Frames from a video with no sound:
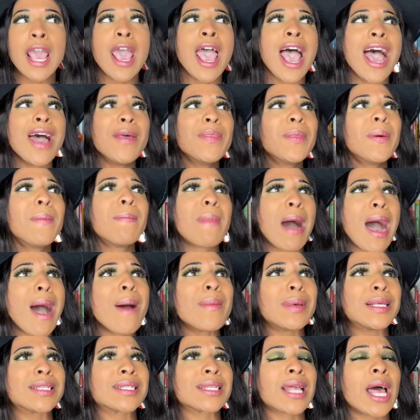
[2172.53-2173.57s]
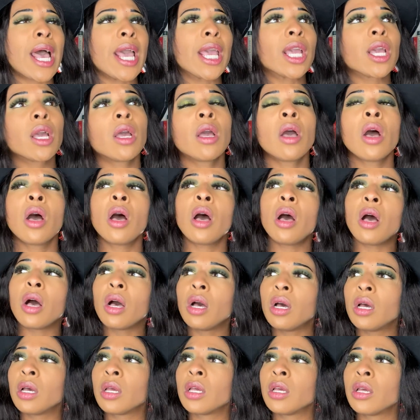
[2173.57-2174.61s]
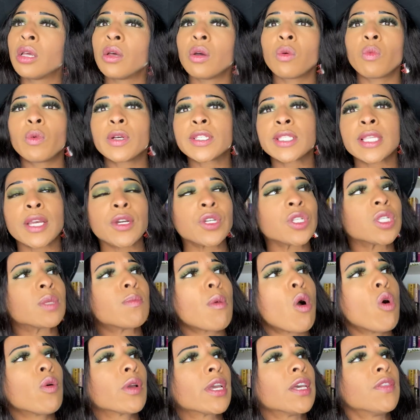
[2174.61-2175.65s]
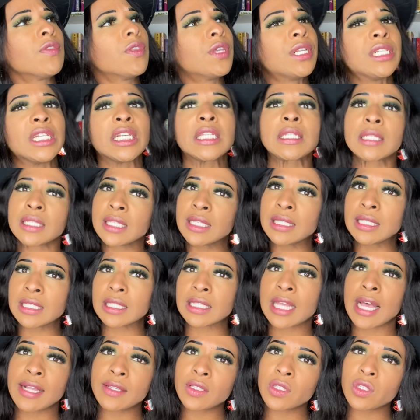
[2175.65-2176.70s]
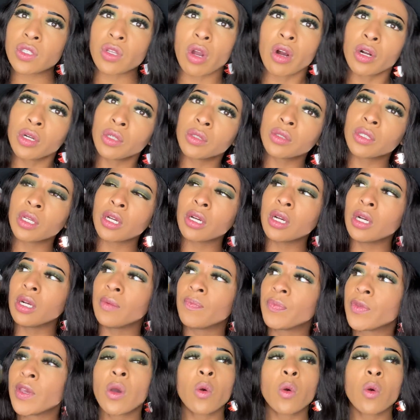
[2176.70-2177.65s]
And the mom is like, huh, was there smoke in the distance that startled her?